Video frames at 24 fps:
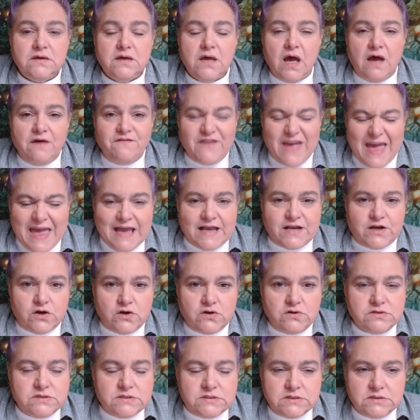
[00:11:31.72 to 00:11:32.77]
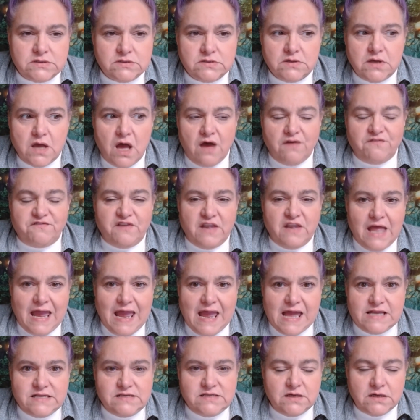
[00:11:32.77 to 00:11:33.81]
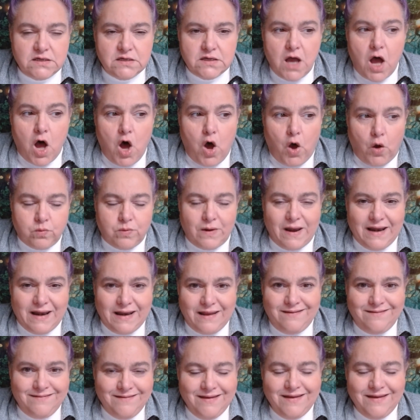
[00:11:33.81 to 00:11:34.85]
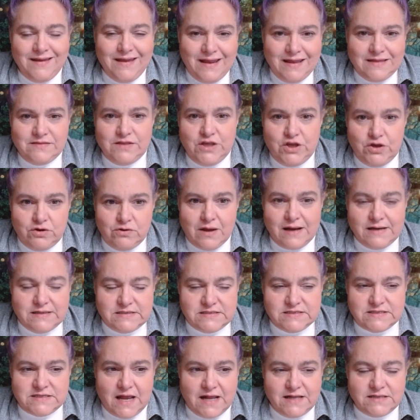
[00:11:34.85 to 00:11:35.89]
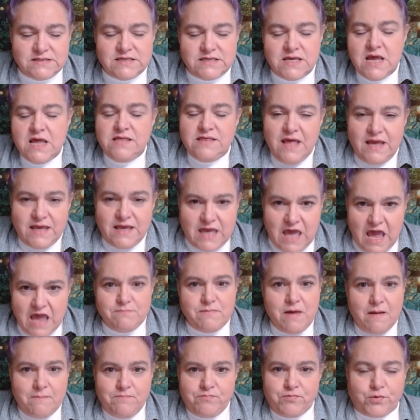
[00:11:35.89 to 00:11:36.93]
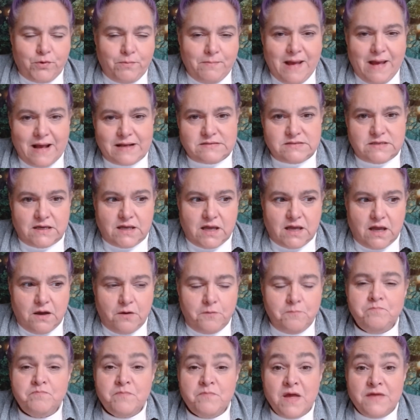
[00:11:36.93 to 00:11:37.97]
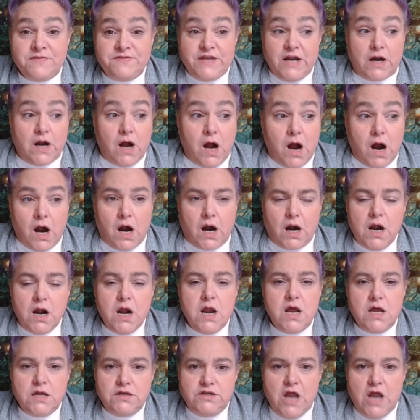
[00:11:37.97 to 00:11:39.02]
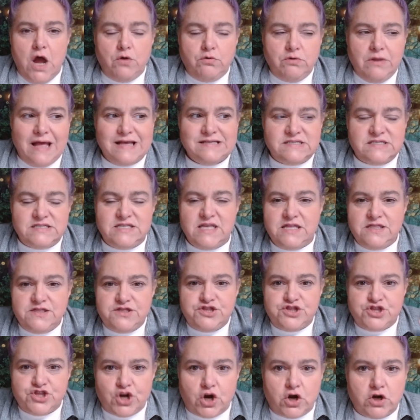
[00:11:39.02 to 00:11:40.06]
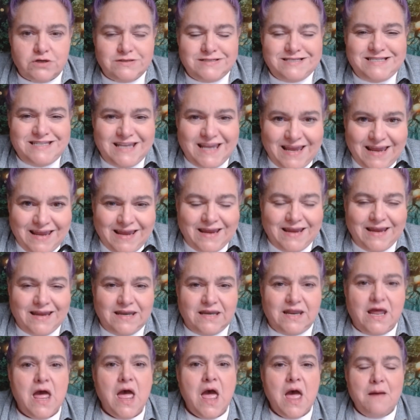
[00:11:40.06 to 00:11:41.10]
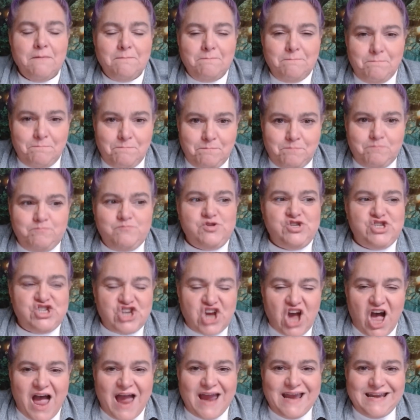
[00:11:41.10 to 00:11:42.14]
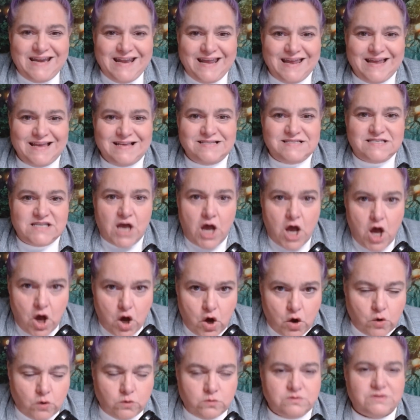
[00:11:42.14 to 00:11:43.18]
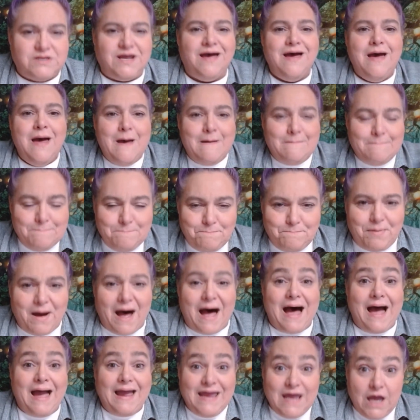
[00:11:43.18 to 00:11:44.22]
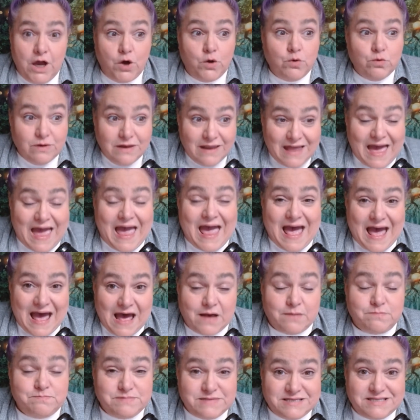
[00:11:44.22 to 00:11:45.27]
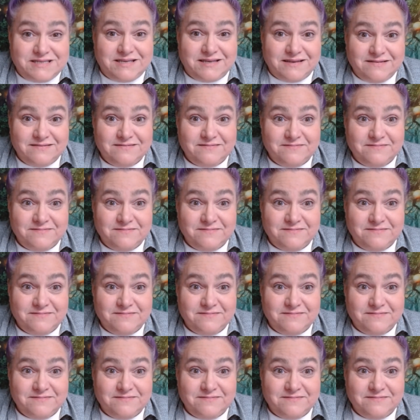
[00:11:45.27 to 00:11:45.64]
of acres of land already in the United States. They came up through Mexico. There are no less than 13 Chinese-owned bio labs